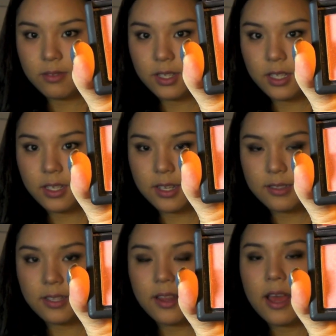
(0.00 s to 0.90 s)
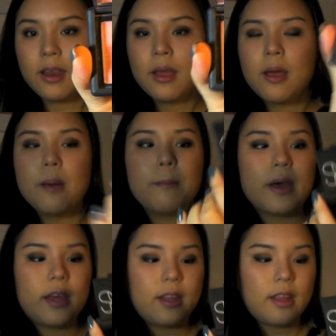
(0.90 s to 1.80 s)
let you guys see that,
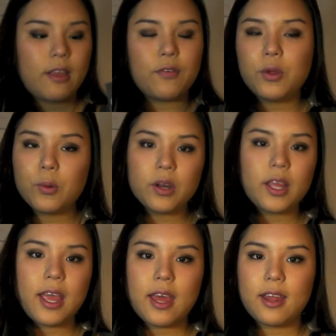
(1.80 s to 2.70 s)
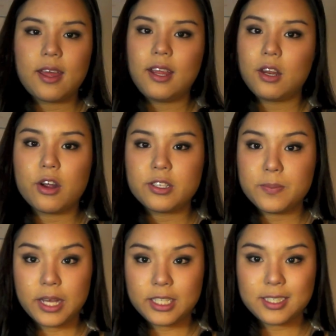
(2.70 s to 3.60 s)
but if you were to get any NARS
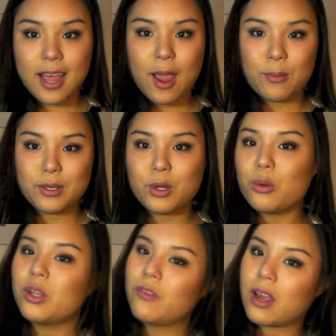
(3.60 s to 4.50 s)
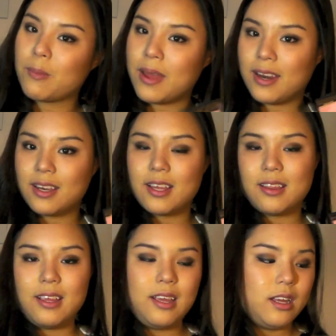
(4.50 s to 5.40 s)
blush, I would totally recommend
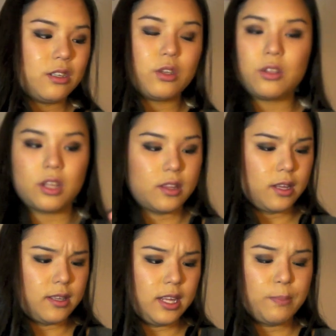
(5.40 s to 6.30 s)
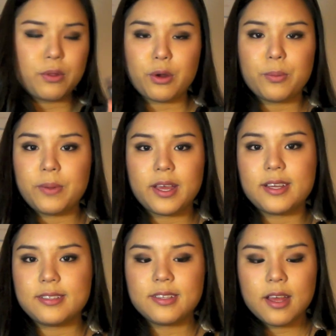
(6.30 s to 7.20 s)
the Deep Throat
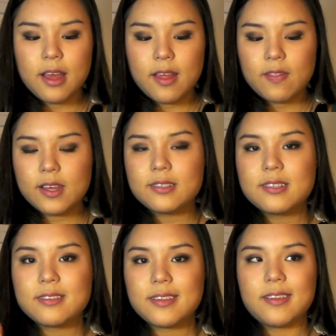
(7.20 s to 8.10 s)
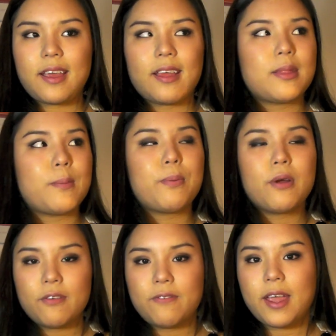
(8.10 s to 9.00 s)
because this is like the
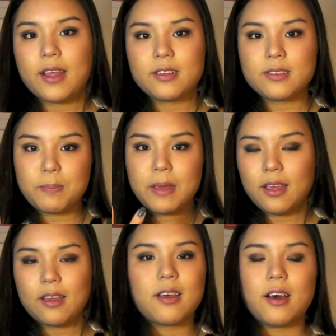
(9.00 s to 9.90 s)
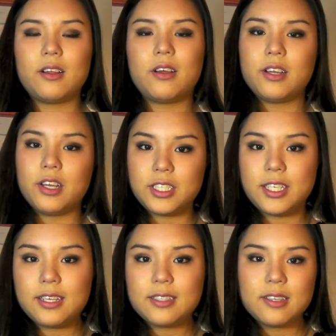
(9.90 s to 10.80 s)
perfect pink color on your
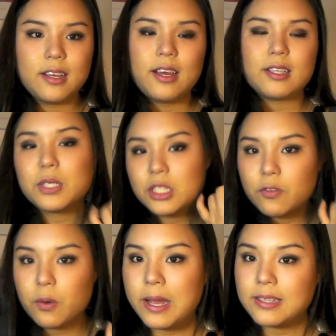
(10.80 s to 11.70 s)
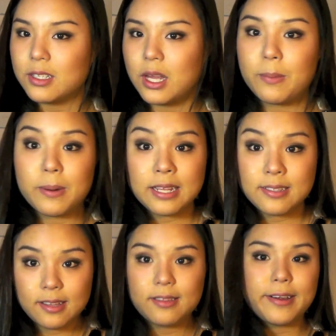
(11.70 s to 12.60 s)
cheeks, especially for my skin. I'm an
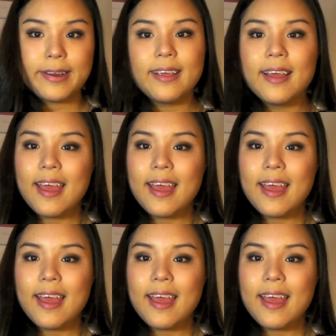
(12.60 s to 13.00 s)
NC30,